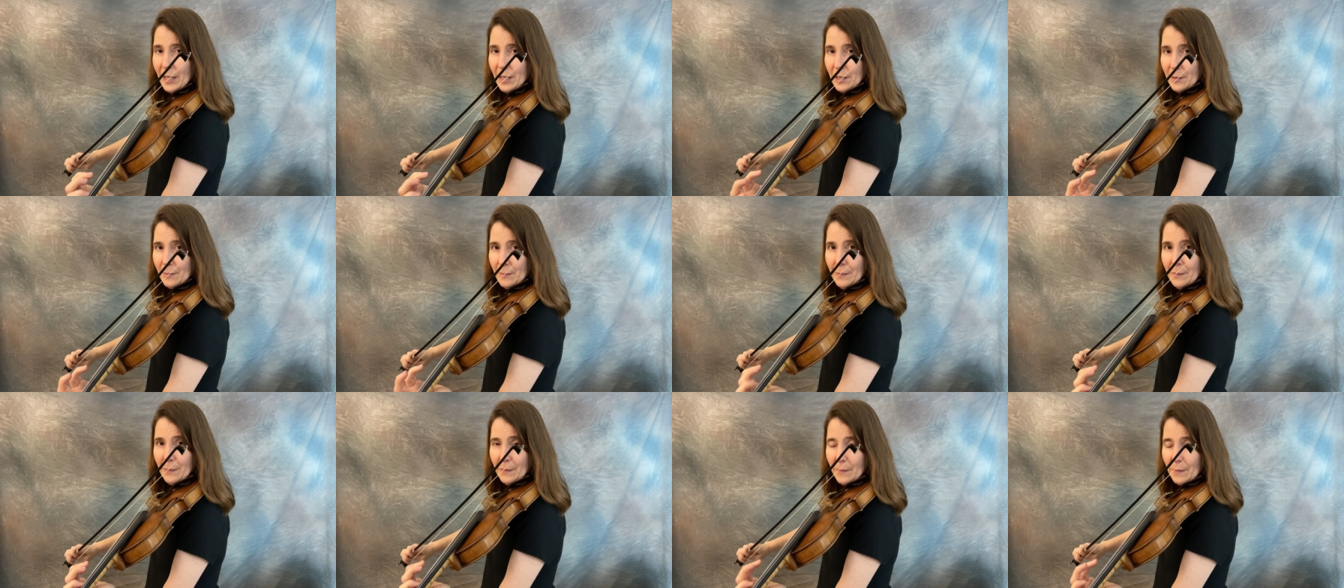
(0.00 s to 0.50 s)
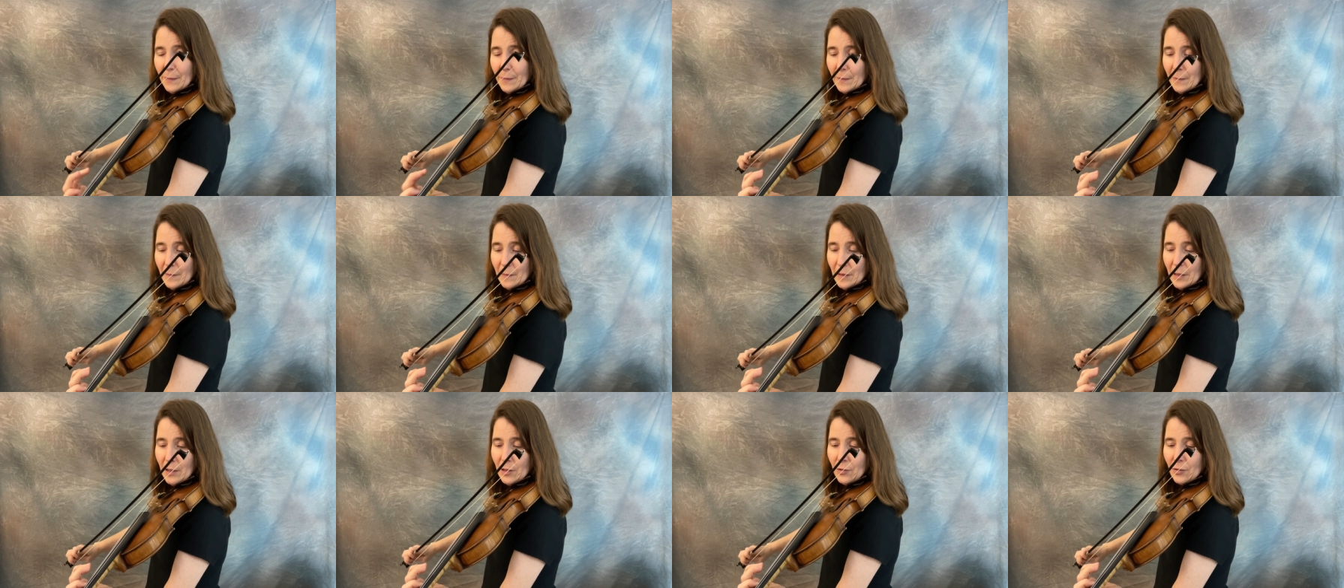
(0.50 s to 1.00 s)
could
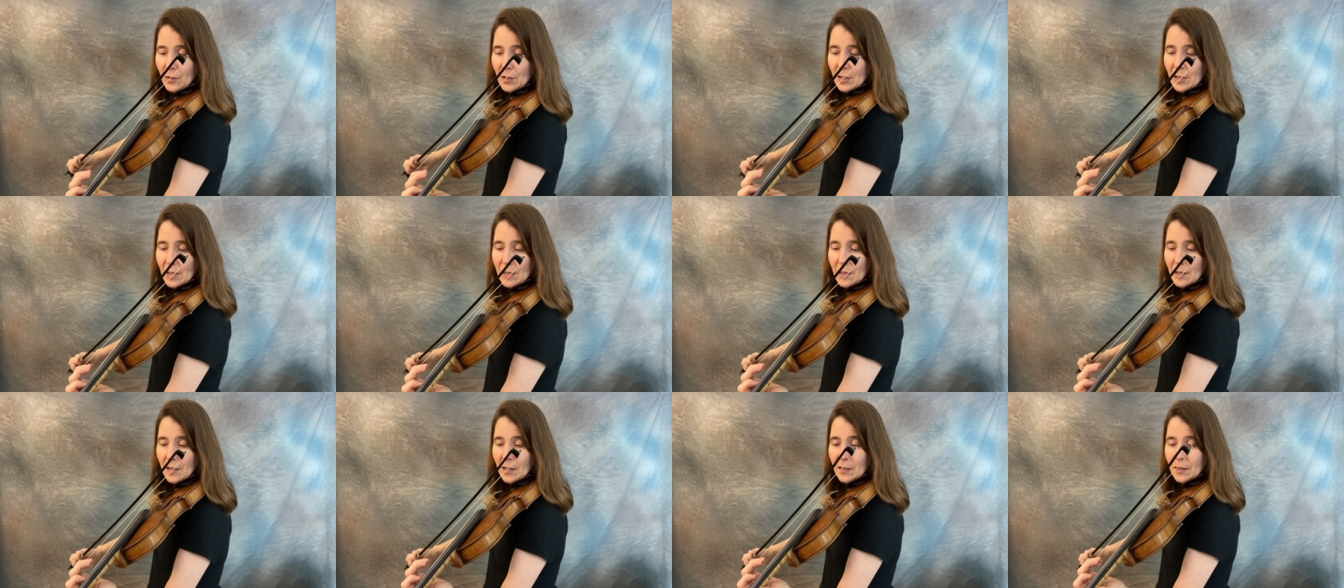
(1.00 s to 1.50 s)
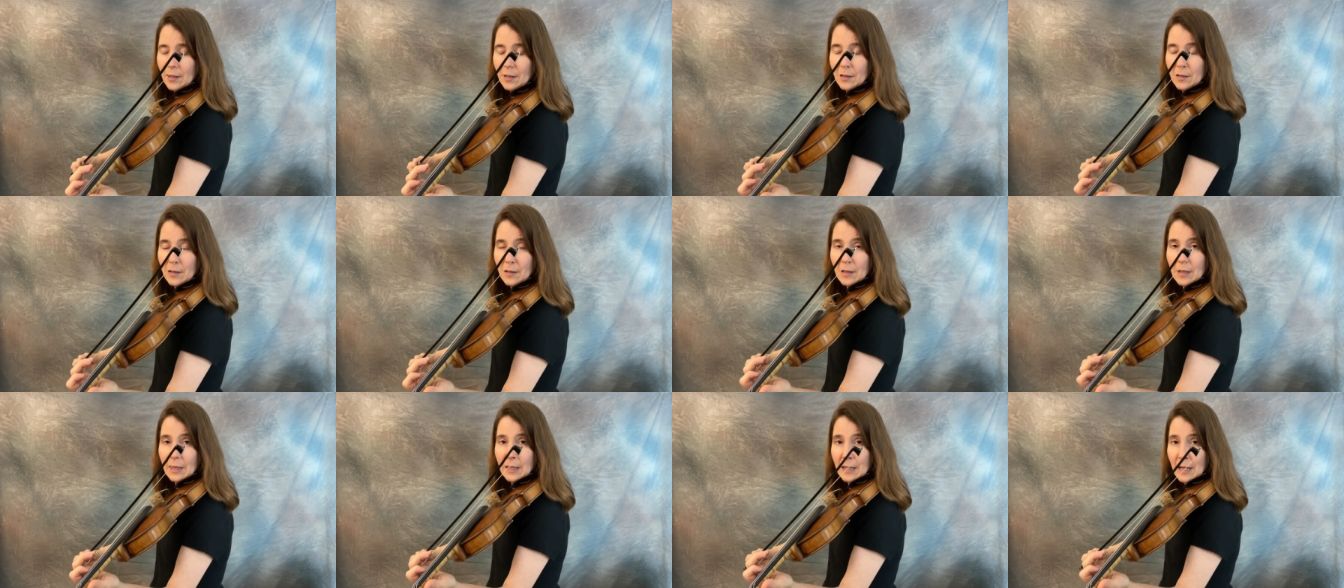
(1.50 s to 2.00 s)
use a, uh,
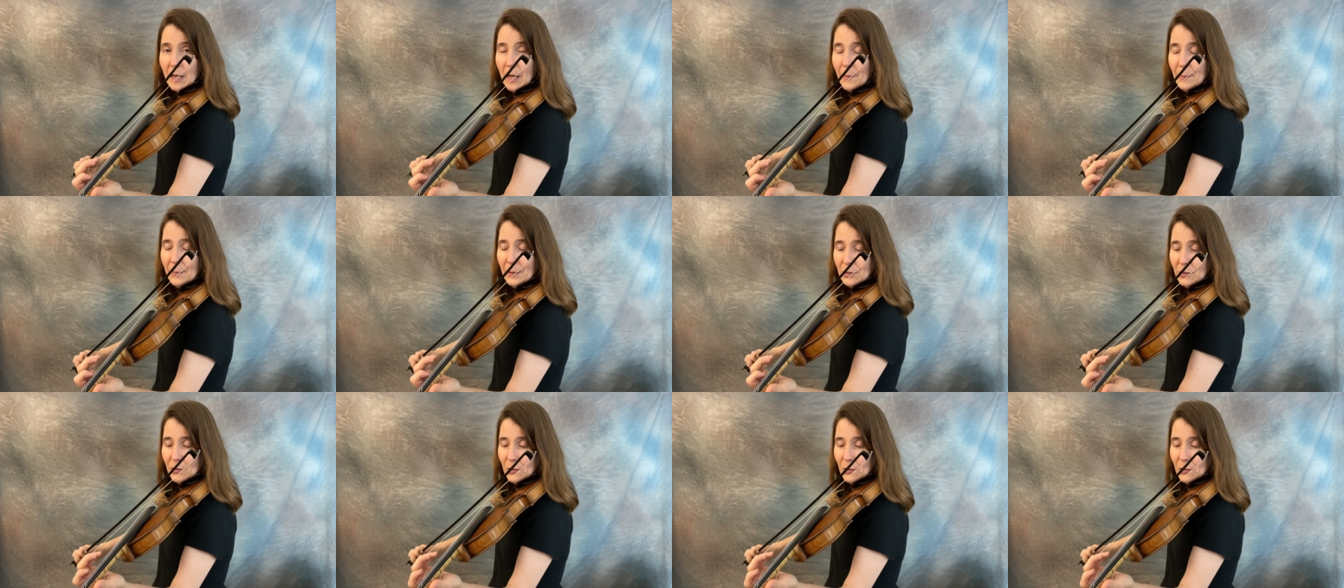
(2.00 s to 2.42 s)
an upper